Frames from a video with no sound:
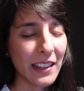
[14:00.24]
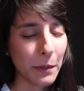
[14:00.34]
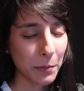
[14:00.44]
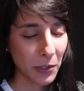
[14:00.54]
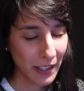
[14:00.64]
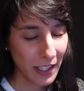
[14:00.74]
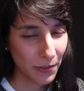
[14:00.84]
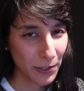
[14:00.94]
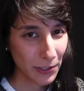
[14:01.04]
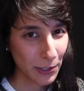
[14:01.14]
Libra Moon, thank
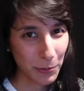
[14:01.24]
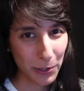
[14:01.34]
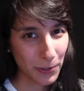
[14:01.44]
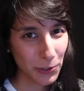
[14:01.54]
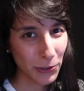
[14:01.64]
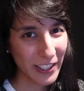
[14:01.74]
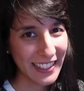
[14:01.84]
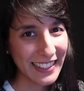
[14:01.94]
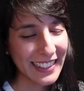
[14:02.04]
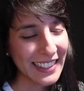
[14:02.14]
you so much for
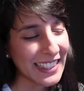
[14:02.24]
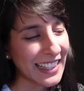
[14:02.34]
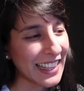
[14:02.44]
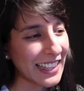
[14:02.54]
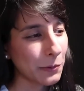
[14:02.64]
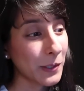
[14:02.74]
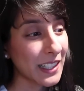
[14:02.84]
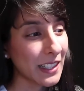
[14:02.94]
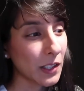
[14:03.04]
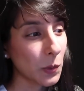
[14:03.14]
joining. And we
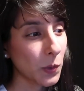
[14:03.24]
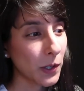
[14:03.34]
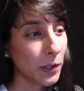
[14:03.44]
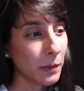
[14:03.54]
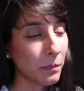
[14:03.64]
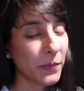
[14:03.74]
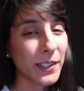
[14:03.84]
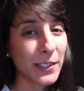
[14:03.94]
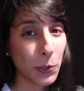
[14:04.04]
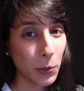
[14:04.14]
are now going to welcome
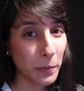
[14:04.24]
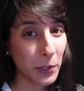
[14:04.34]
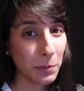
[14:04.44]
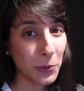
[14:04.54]
Scorpio